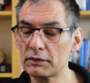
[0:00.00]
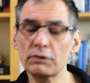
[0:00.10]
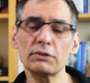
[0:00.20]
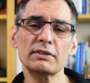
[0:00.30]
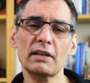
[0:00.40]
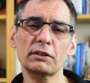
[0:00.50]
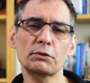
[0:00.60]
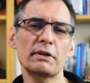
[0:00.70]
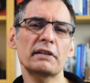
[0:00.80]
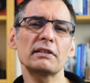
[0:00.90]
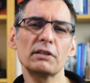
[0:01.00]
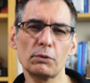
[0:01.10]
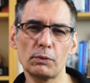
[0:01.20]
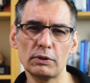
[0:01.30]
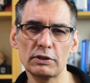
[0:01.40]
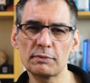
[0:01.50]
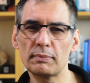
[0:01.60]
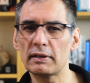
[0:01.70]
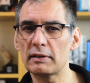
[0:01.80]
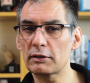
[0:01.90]
Do you start creating your worlds
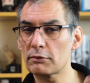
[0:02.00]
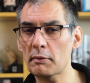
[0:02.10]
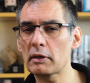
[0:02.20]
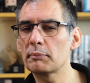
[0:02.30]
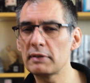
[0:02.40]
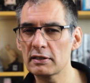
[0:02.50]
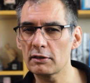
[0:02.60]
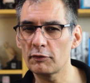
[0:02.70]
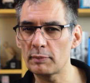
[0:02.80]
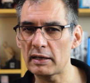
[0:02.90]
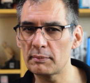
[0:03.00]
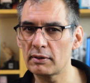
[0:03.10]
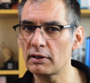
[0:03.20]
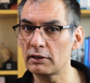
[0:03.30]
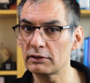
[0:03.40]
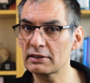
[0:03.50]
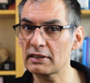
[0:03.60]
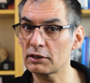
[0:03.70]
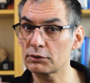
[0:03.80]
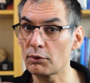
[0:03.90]
by grabbing a piece of paper and
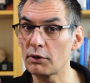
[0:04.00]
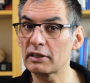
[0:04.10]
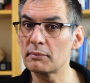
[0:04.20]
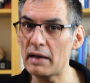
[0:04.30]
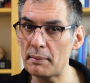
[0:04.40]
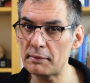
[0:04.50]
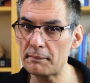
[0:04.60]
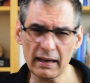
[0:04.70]
start drawing a map?